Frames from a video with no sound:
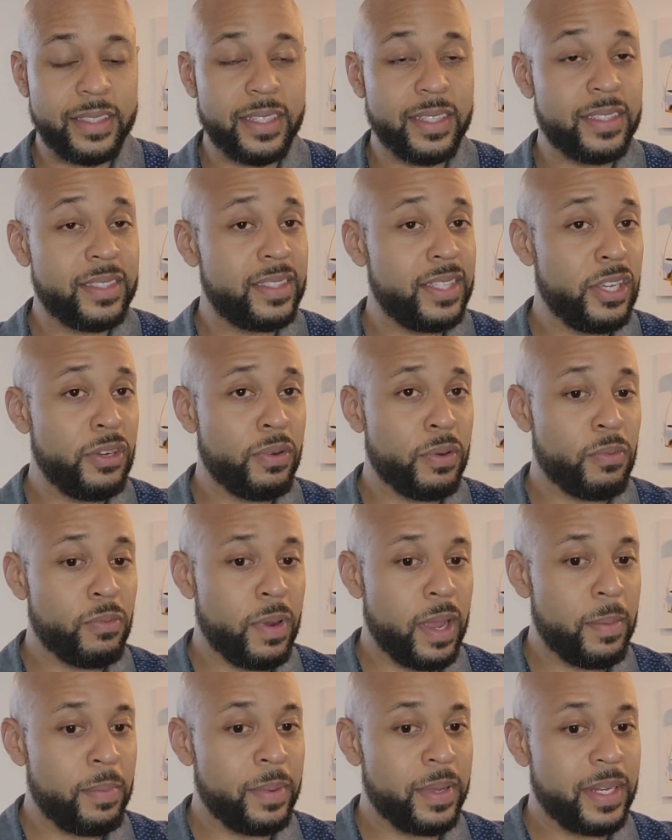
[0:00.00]
a secret
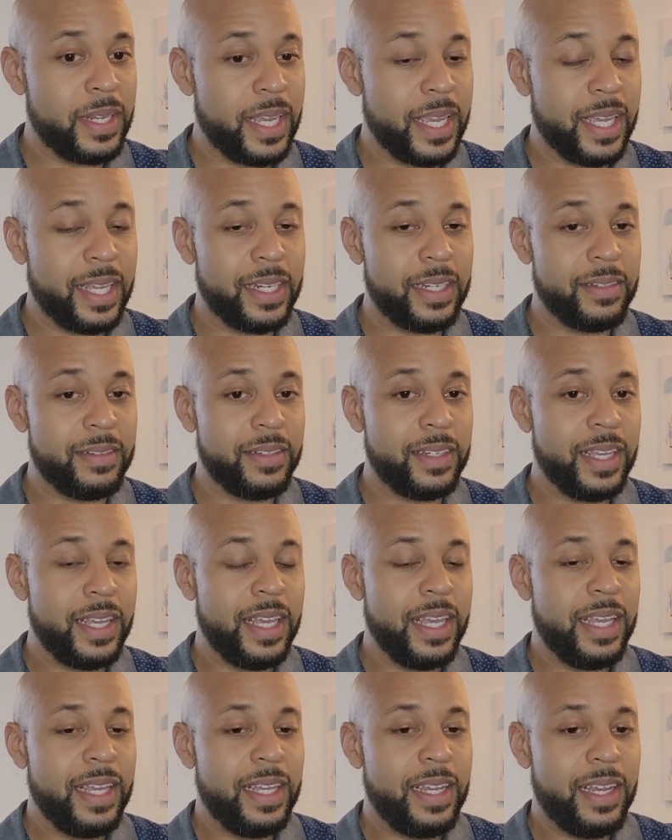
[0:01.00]
weapon and
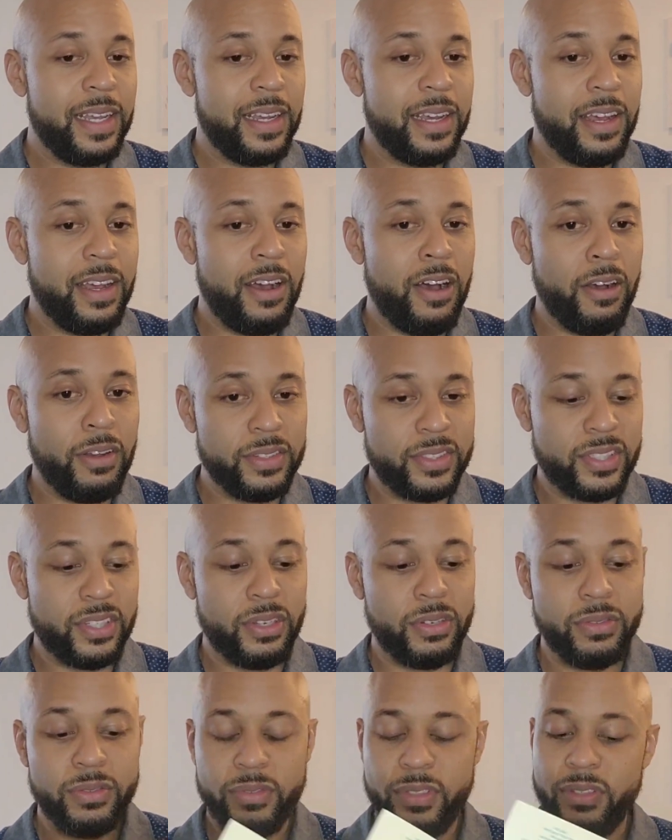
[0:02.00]

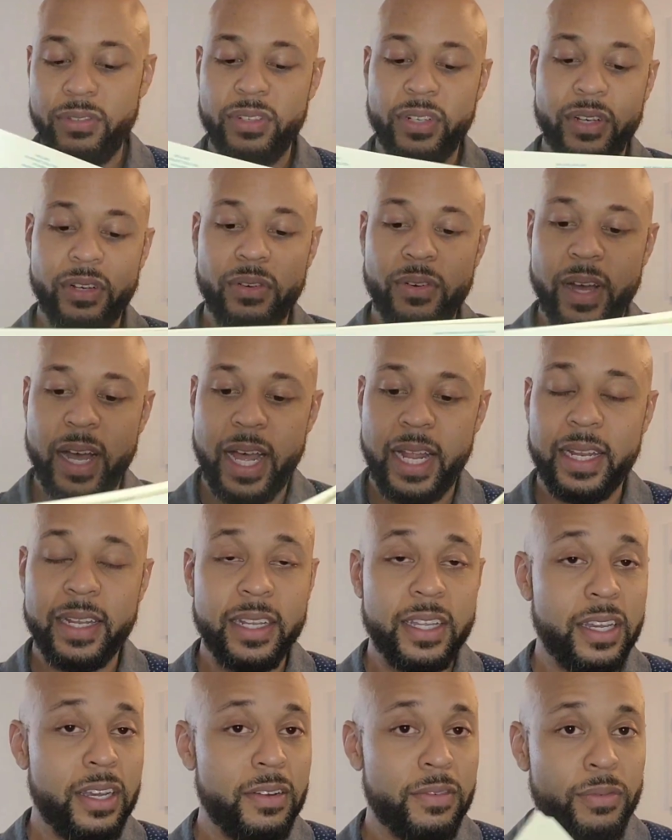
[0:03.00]
also, you know, I
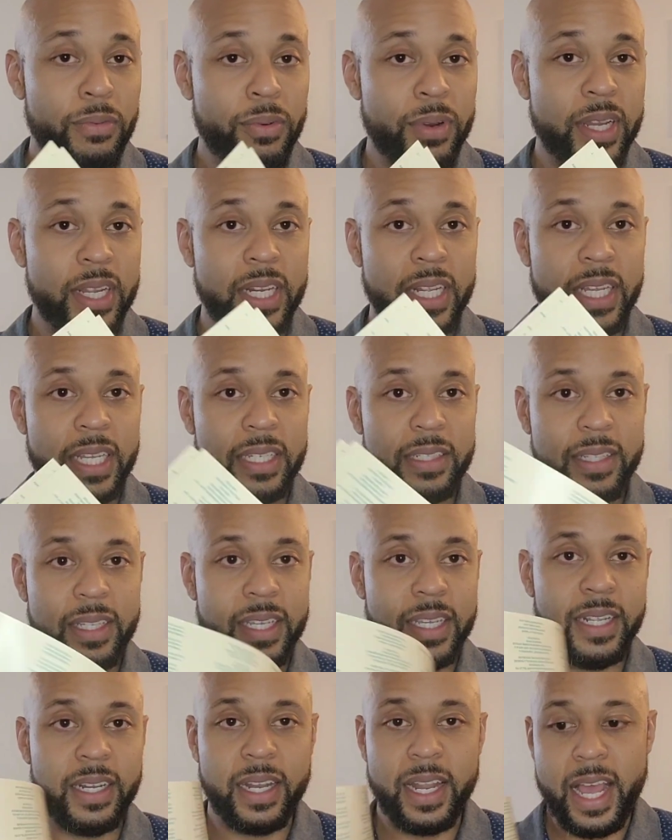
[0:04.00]
love reading
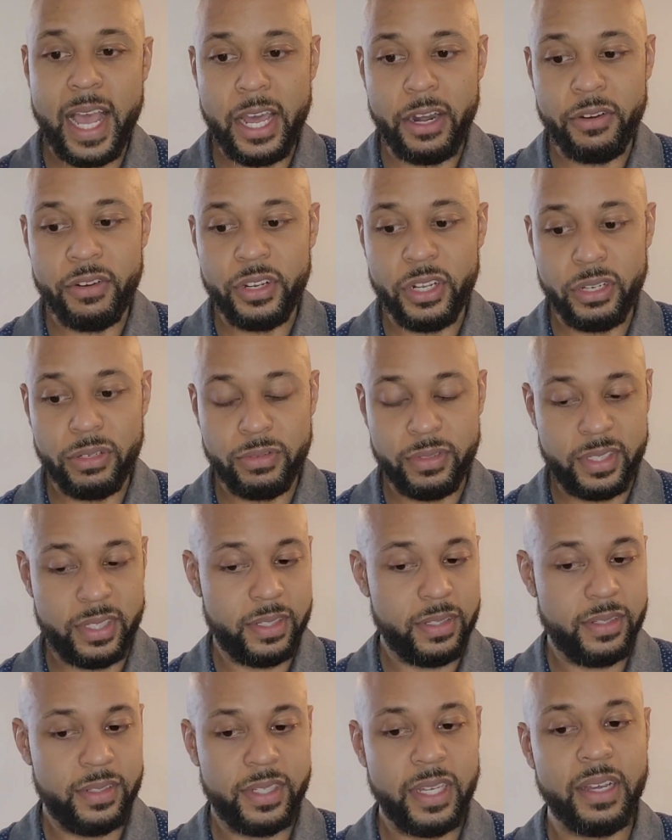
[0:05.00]
the liner notes
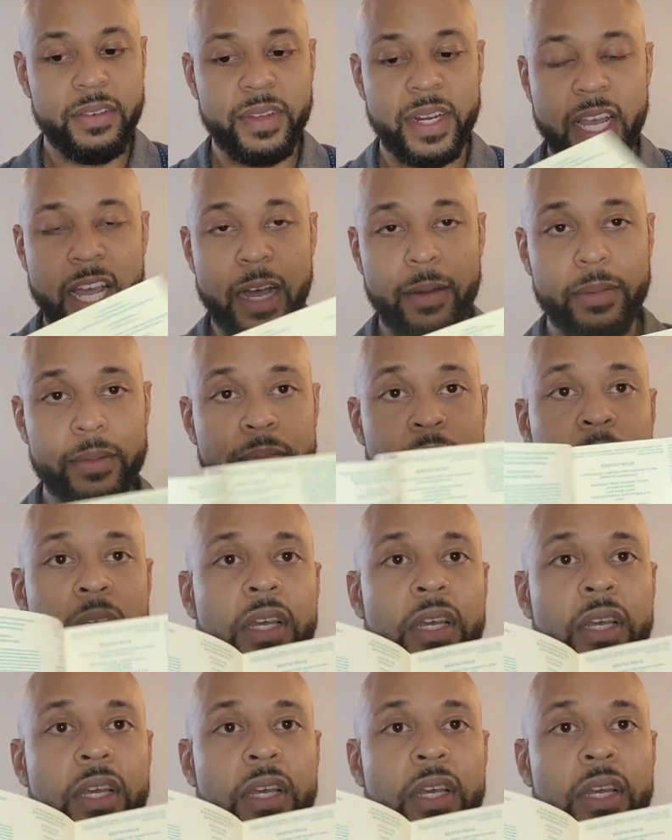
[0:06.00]
of an album.